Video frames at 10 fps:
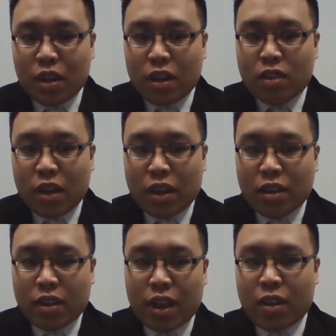
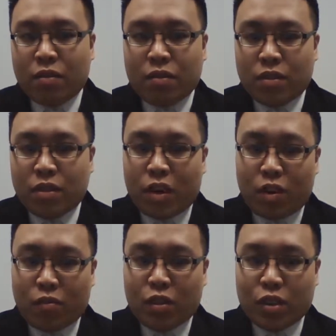think, and
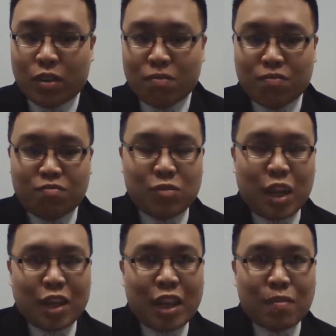really
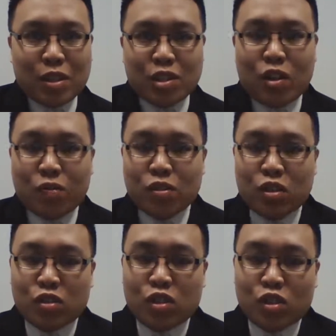dedicate myself to
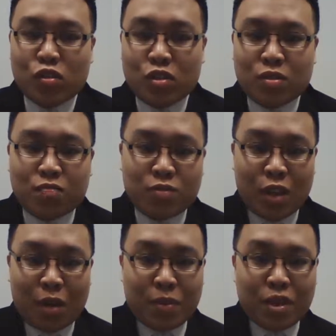a certain
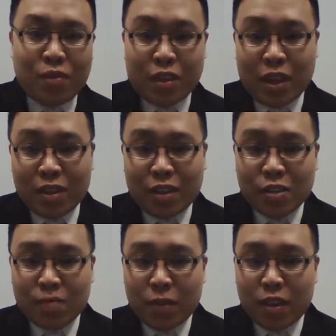topic of a case,
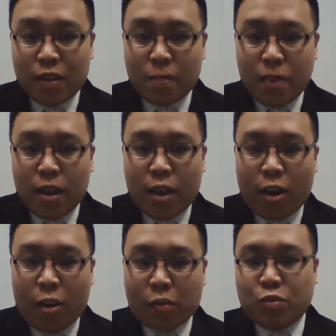
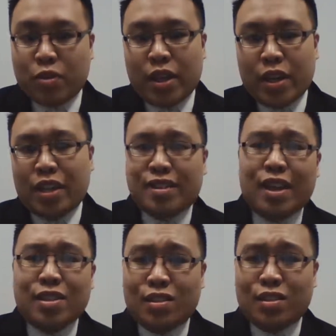which would take
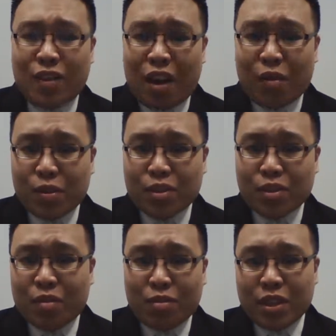intensive hours to
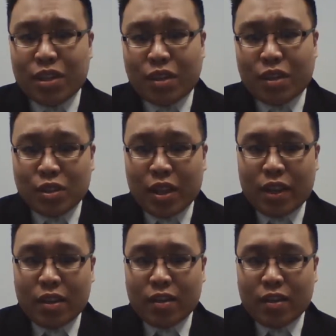complete and understand.